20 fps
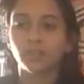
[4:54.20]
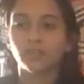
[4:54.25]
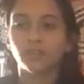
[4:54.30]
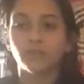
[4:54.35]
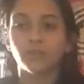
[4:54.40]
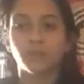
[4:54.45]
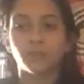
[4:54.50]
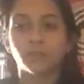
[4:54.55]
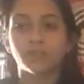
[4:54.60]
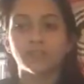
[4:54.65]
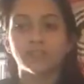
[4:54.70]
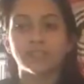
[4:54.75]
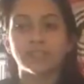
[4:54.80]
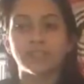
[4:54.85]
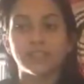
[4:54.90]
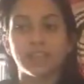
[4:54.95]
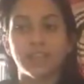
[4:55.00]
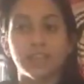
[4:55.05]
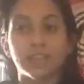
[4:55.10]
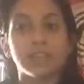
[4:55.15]
for
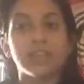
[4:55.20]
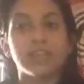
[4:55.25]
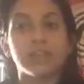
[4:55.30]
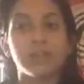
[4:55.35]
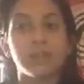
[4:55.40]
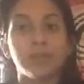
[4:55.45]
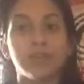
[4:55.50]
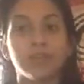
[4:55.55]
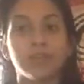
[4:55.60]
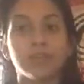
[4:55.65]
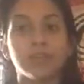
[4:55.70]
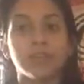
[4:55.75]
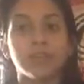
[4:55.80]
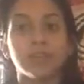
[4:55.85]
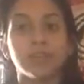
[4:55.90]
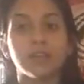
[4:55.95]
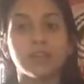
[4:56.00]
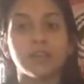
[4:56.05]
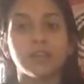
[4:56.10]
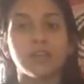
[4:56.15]
telling me,
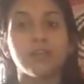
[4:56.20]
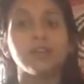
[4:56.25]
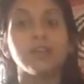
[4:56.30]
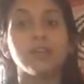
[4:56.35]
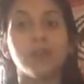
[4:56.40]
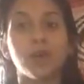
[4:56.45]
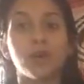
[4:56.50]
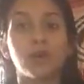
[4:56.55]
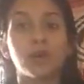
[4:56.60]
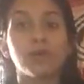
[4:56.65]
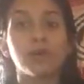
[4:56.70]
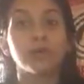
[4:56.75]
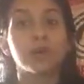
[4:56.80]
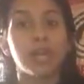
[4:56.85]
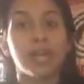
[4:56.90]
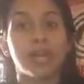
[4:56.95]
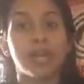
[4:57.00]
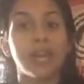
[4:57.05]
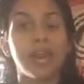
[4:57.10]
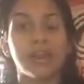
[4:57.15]
no, you
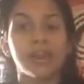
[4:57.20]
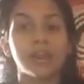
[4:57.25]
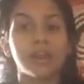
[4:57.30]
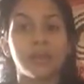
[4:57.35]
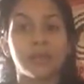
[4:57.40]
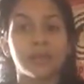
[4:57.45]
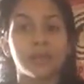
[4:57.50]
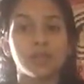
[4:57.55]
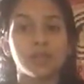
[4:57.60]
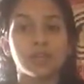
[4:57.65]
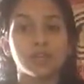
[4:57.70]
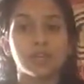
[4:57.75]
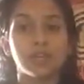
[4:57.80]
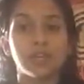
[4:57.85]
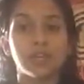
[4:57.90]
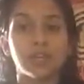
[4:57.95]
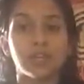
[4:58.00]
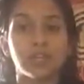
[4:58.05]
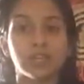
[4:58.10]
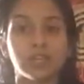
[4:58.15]
can't have that
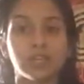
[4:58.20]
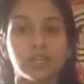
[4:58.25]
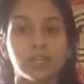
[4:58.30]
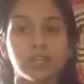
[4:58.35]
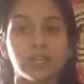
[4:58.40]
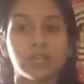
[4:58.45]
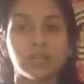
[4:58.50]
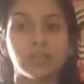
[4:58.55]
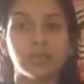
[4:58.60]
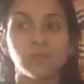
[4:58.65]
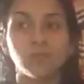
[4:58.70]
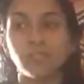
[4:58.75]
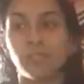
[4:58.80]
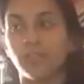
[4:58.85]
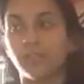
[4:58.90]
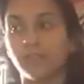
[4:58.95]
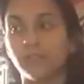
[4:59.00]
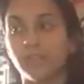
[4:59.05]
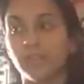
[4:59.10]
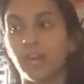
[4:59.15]
piercing, which
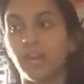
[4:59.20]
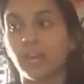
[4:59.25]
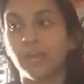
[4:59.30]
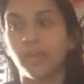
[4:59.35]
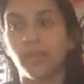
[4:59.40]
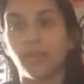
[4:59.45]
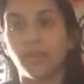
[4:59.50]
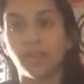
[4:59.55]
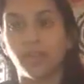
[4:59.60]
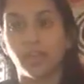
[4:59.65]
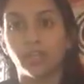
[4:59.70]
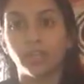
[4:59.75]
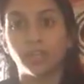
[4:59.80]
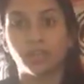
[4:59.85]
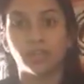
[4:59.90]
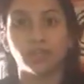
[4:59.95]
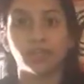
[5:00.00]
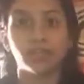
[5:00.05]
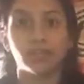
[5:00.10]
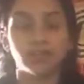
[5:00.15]
at the time I thought you
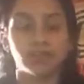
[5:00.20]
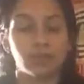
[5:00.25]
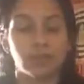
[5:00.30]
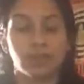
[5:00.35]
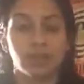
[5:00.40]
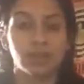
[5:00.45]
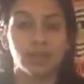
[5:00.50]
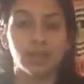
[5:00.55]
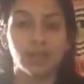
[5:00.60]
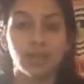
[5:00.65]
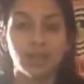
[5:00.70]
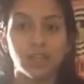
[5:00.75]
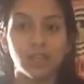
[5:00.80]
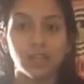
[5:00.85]
were just trying to